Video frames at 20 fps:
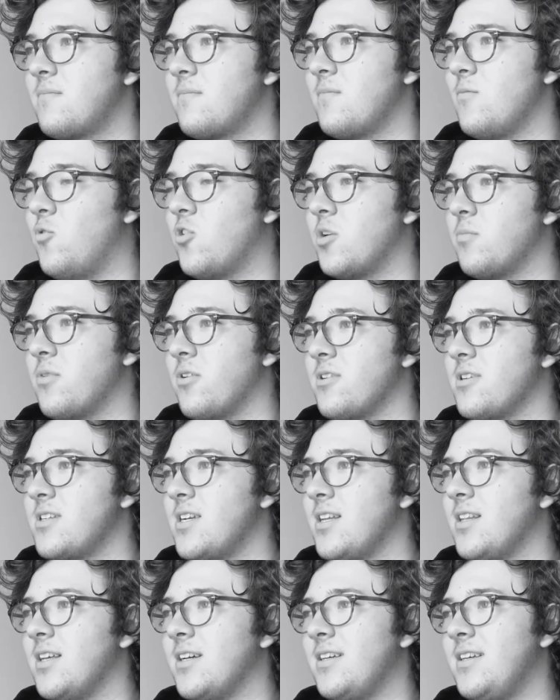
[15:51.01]
Warner Bros.
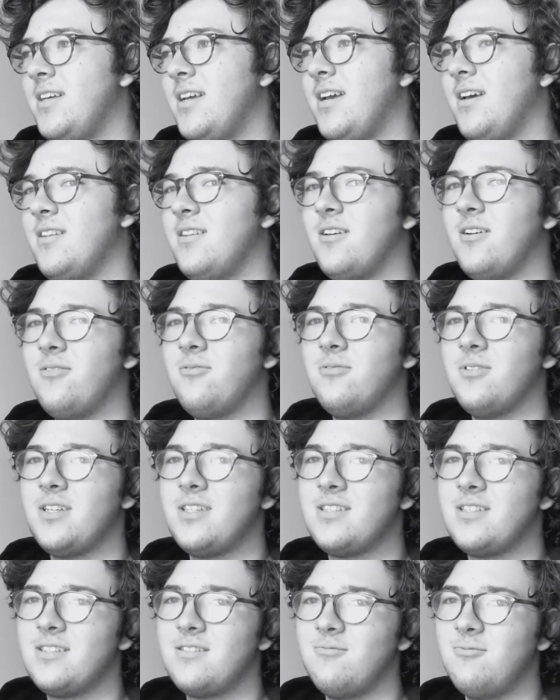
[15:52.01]
Said like, yeah, no,
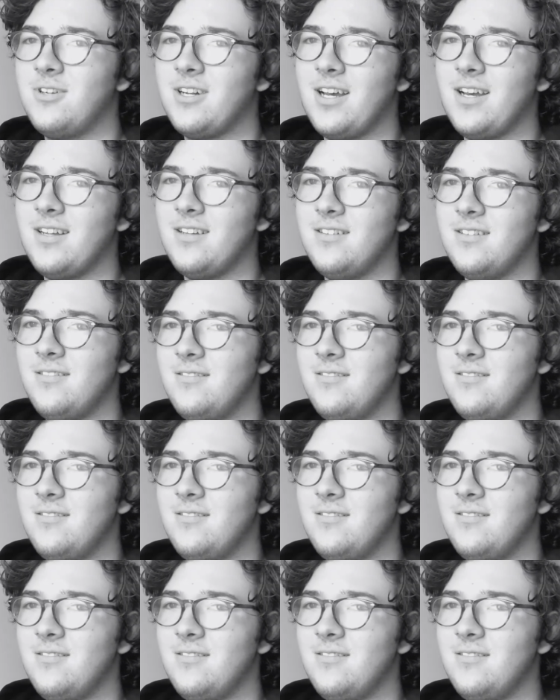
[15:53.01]
we're not,